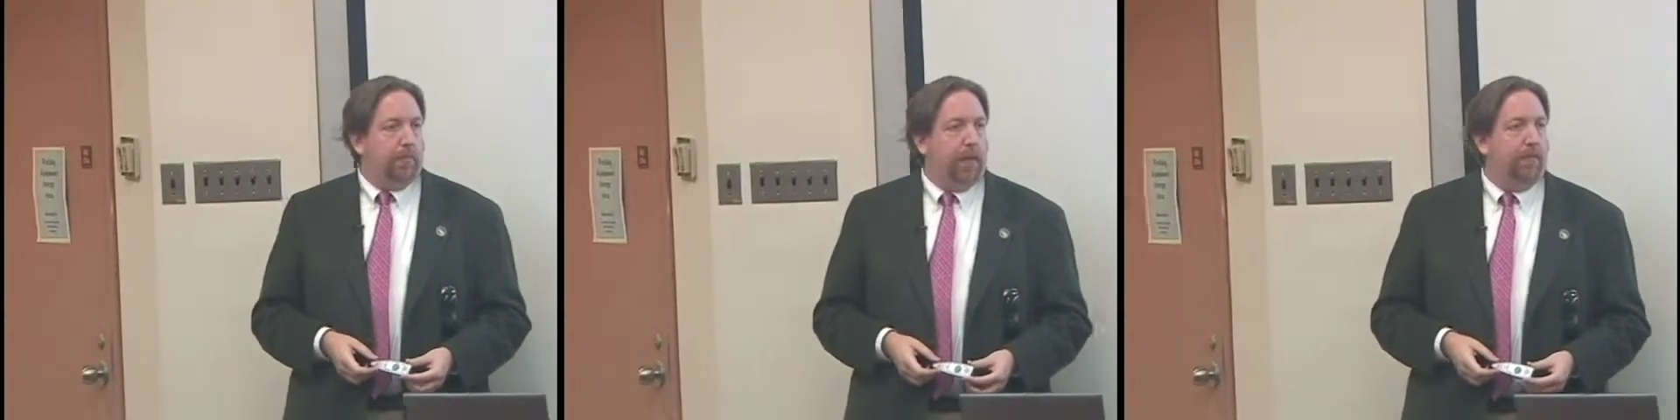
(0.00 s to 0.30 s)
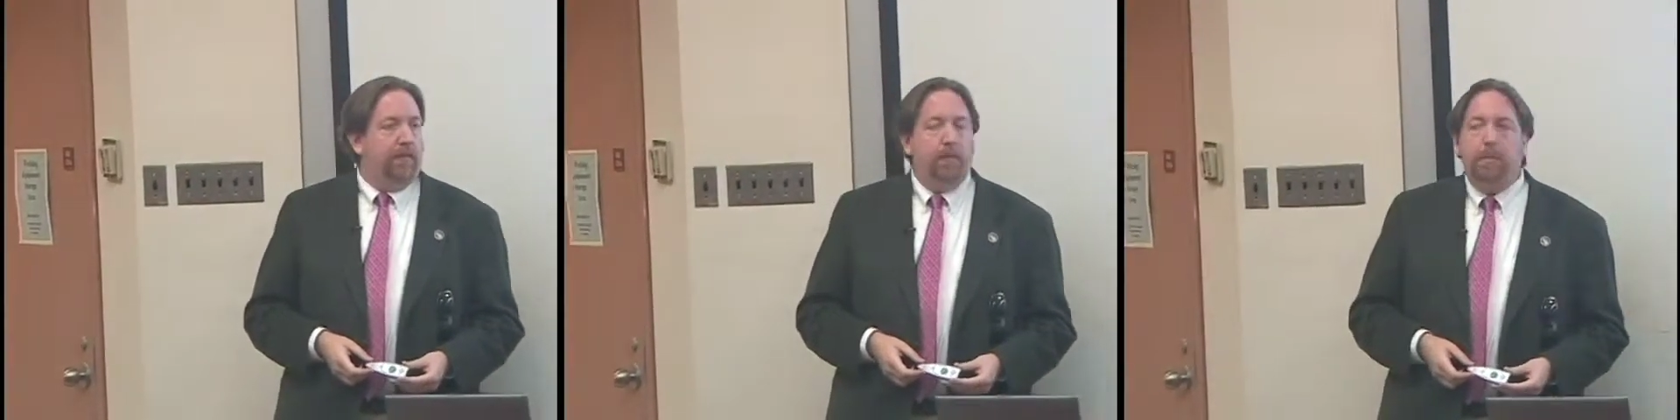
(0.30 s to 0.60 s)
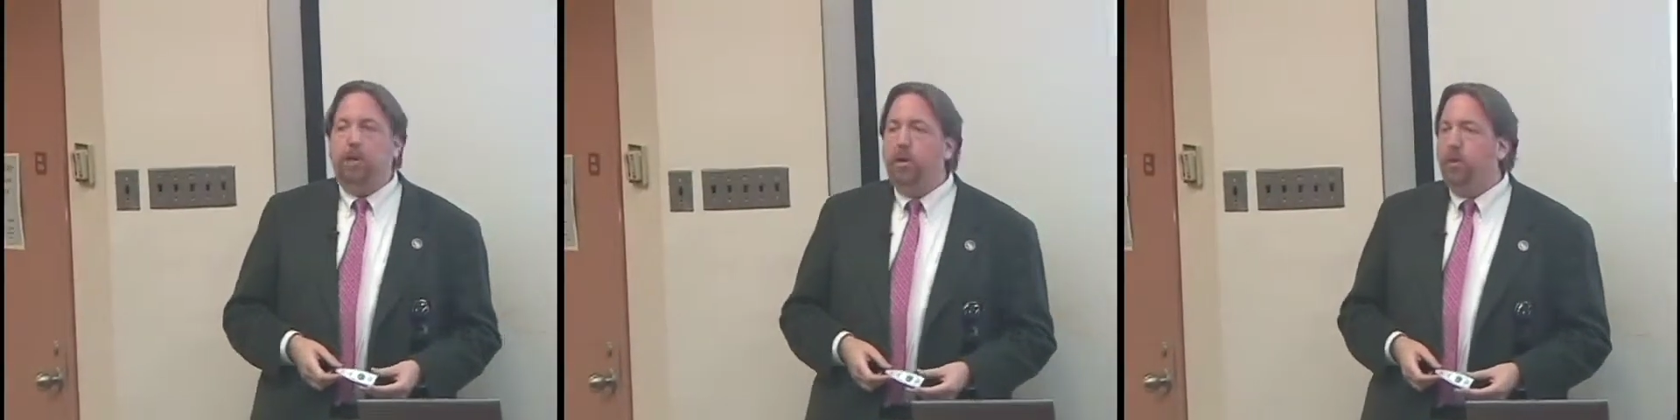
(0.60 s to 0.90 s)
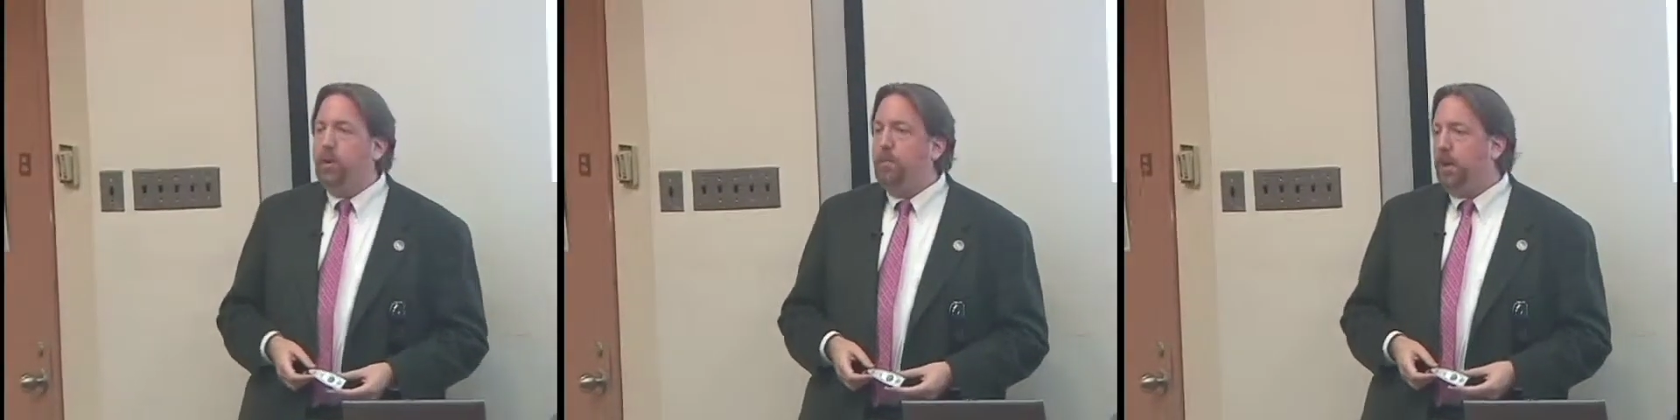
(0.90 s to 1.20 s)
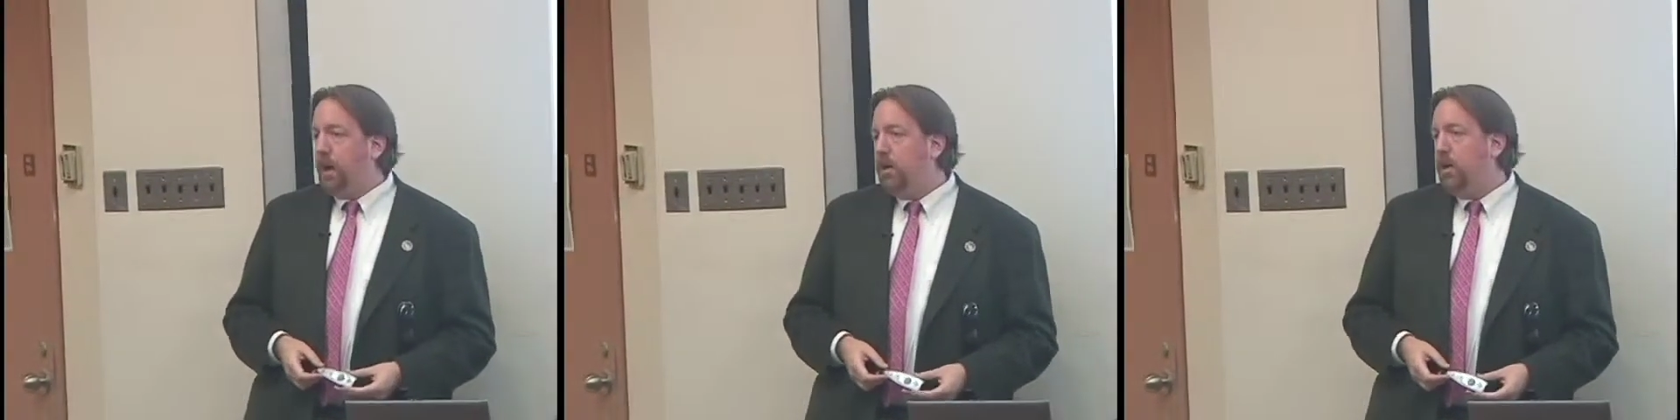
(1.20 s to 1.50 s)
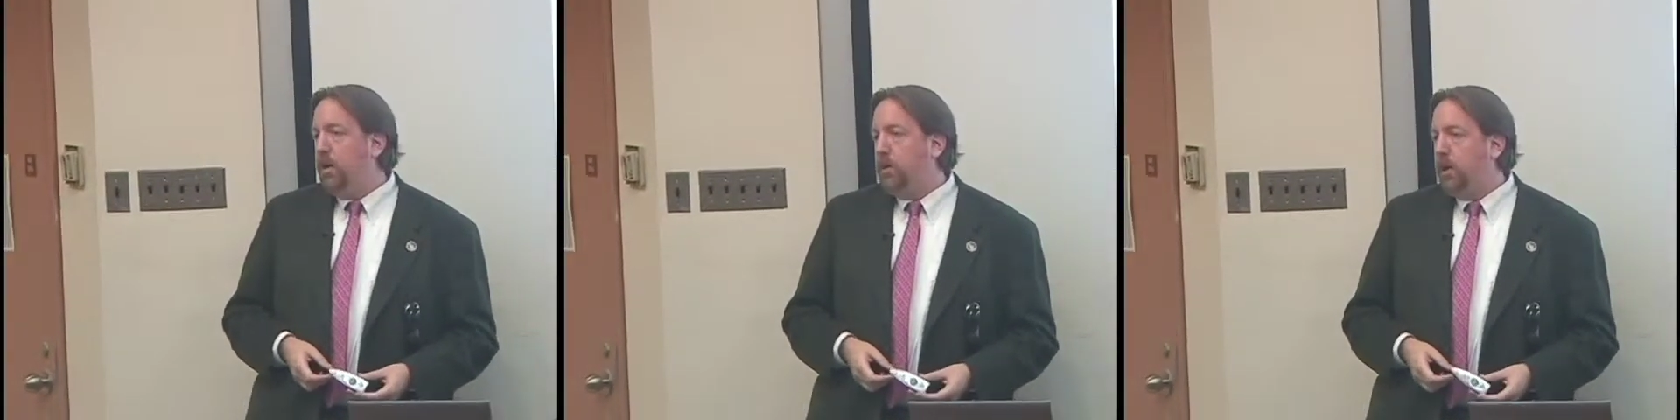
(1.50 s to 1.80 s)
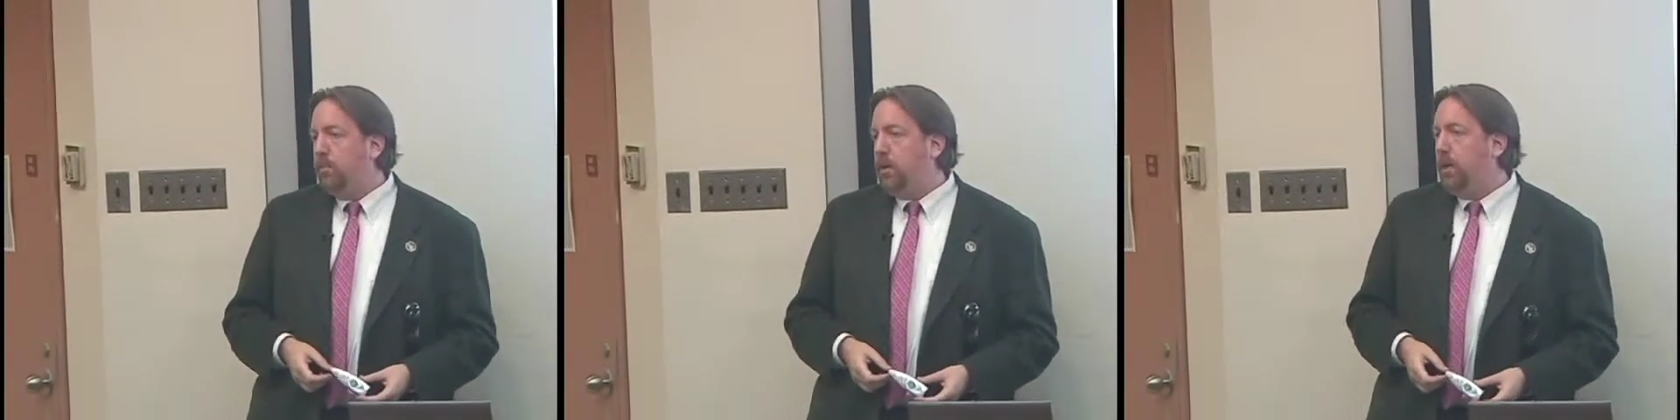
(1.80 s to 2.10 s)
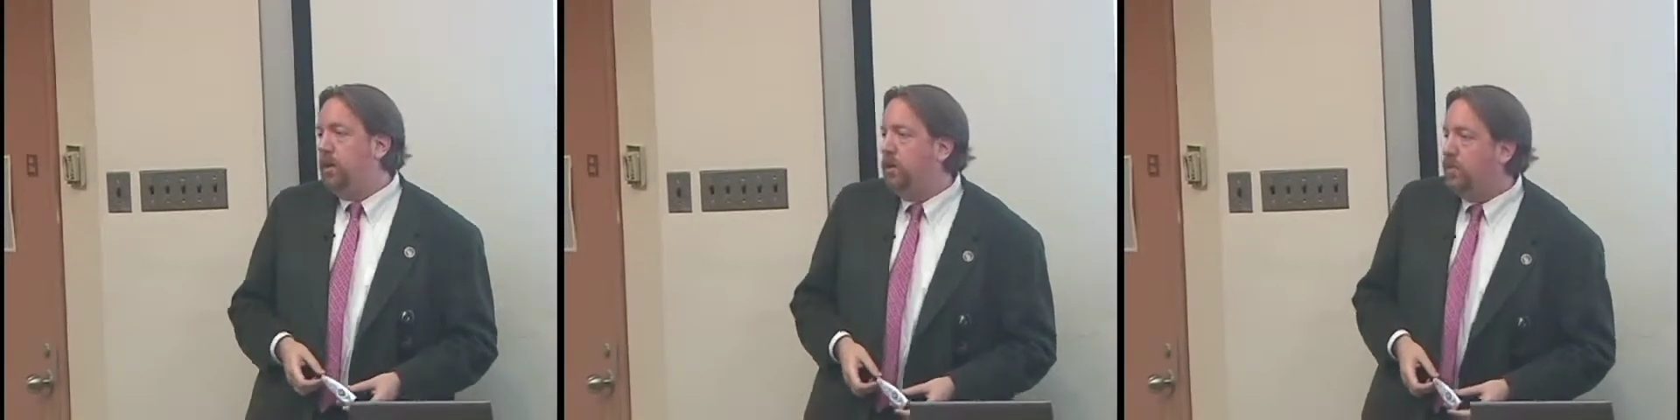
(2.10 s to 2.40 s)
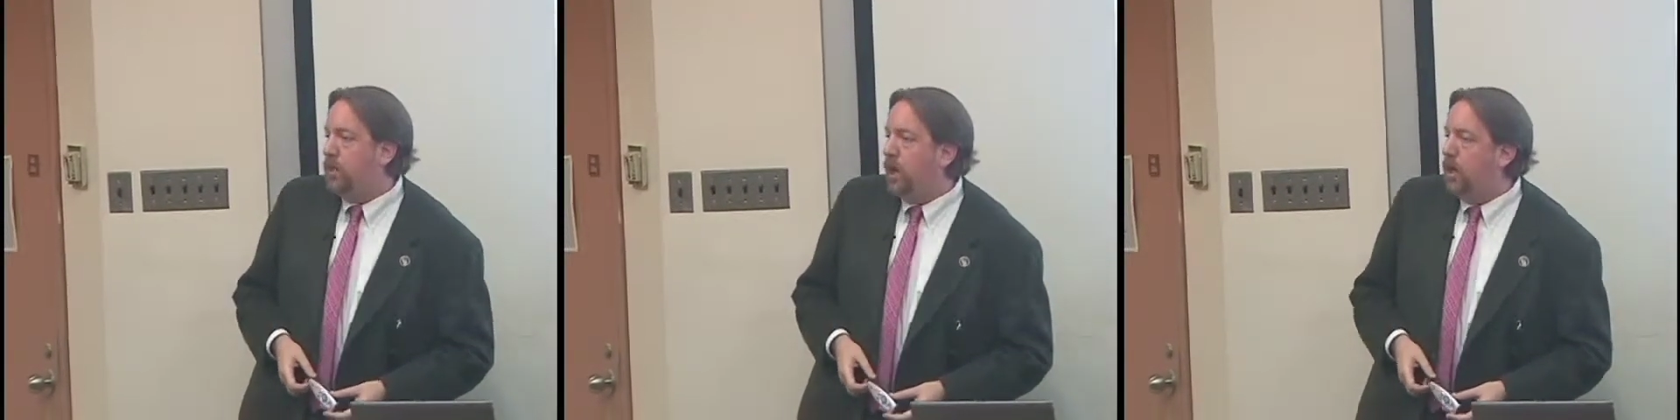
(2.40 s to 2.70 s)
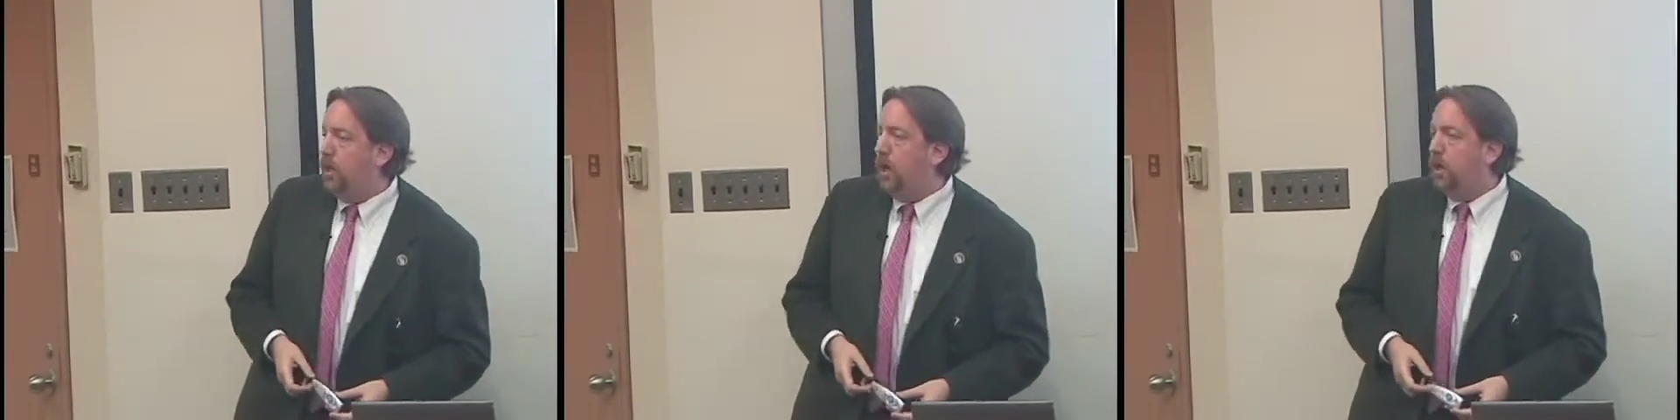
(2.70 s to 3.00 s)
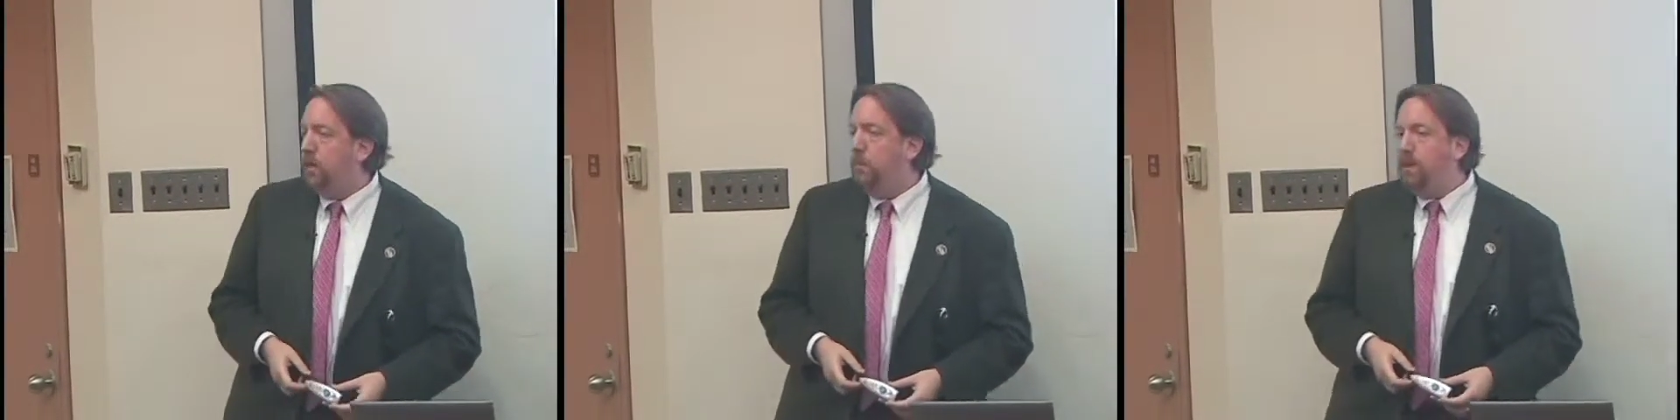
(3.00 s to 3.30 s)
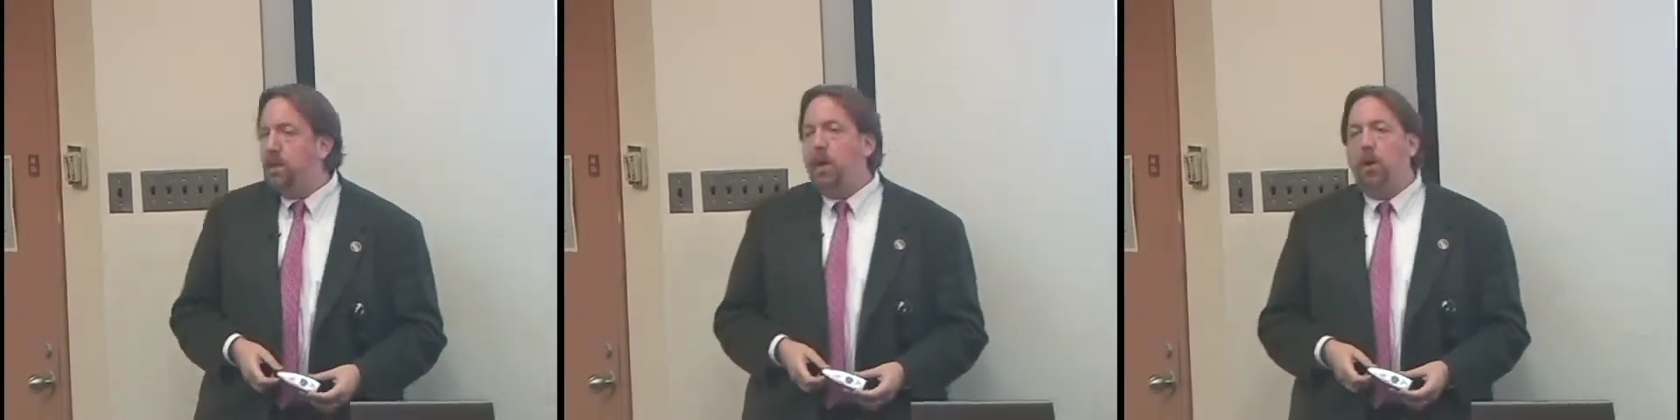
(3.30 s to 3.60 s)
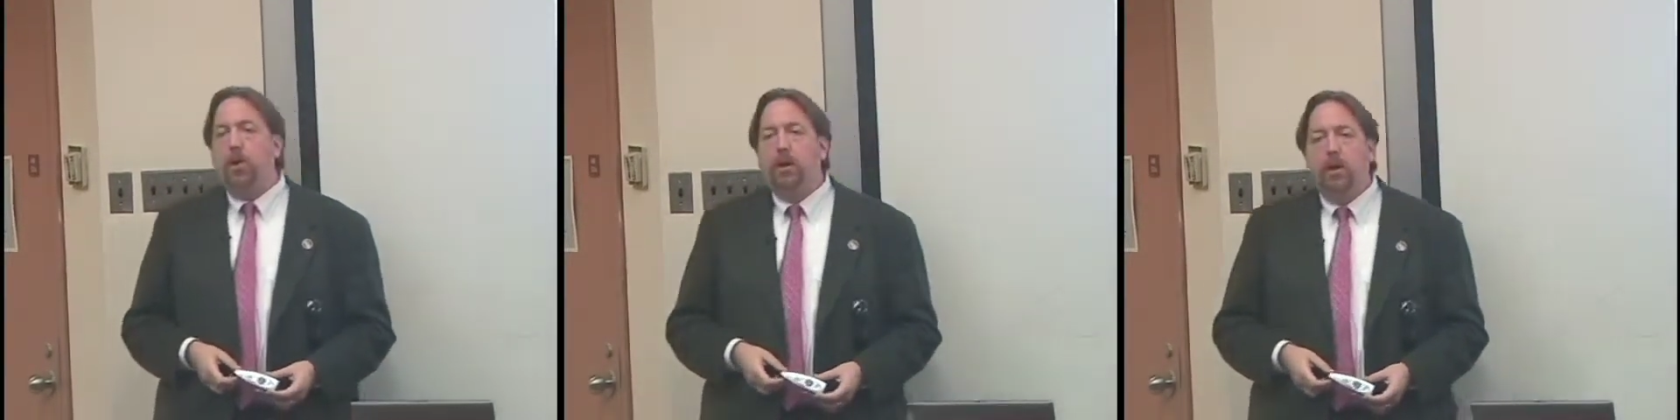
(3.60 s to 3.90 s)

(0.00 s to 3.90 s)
If you're familiar with Plato and Plato's dialogue, Meno,